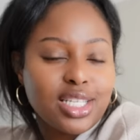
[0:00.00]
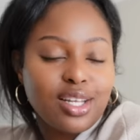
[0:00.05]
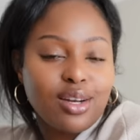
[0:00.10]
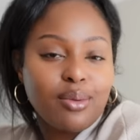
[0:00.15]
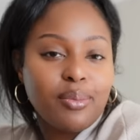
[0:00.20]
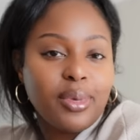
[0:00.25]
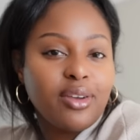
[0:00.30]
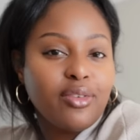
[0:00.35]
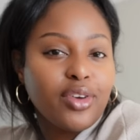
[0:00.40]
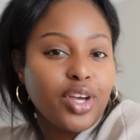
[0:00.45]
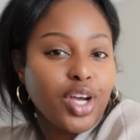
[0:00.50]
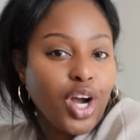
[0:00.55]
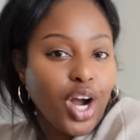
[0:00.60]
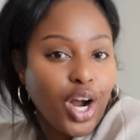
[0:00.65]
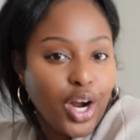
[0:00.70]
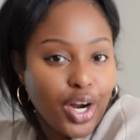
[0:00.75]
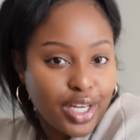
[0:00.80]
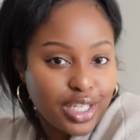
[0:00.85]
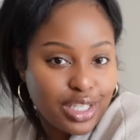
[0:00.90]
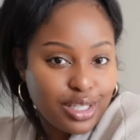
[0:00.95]
a little bit of
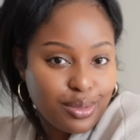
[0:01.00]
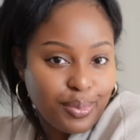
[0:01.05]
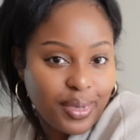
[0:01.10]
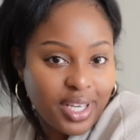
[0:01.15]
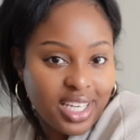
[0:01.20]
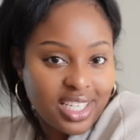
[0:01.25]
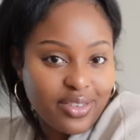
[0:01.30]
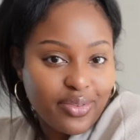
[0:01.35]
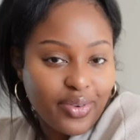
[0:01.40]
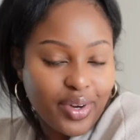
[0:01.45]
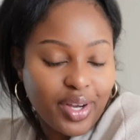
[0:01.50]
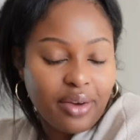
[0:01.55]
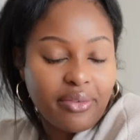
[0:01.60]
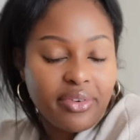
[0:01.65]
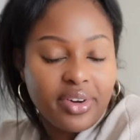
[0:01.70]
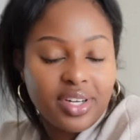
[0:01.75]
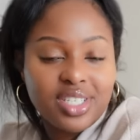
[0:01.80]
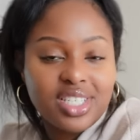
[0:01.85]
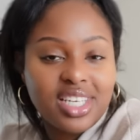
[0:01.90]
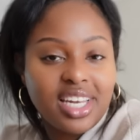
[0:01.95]
encouragement for your
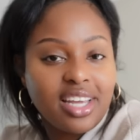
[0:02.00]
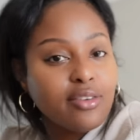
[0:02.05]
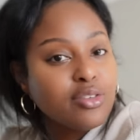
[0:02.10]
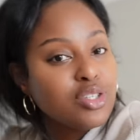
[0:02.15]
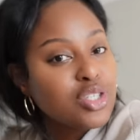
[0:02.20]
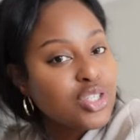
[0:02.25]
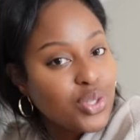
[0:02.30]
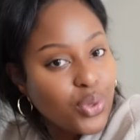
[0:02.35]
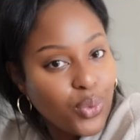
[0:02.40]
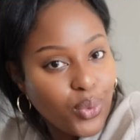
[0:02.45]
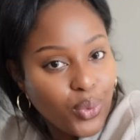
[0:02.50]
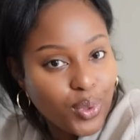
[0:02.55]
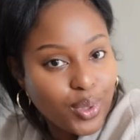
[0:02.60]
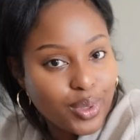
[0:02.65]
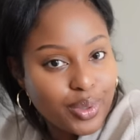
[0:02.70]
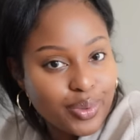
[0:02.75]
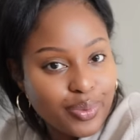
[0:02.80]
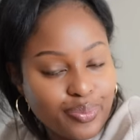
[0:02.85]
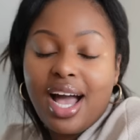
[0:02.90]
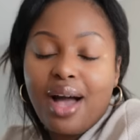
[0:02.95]
first day of
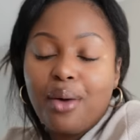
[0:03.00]
school.